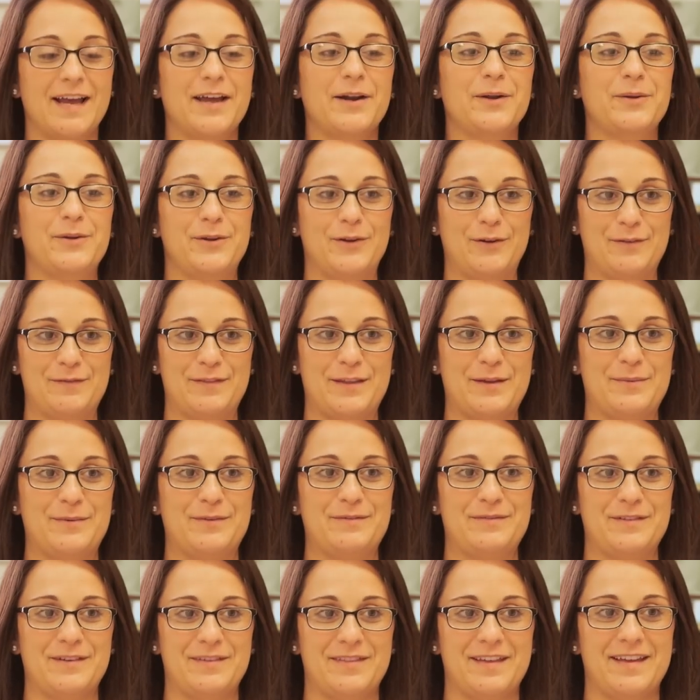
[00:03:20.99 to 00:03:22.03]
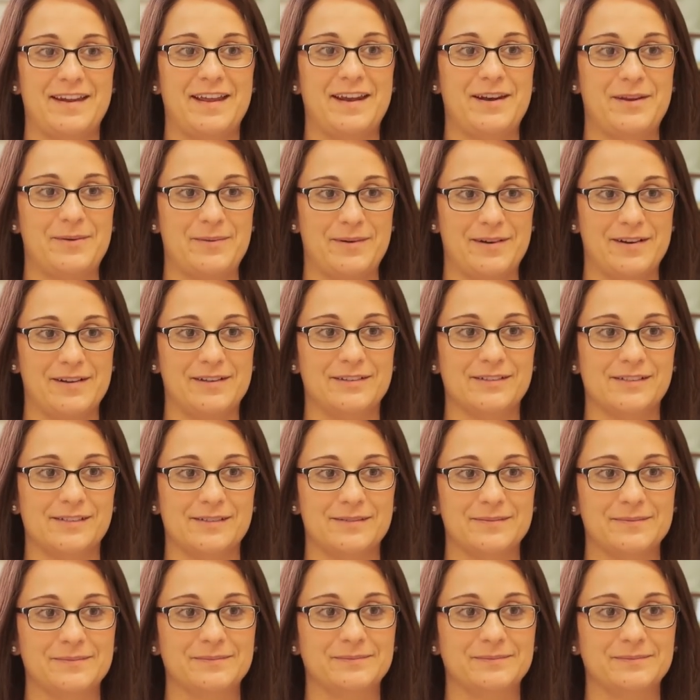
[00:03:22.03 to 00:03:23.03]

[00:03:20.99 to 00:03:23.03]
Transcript: I don't know if they would feel that anywhere else.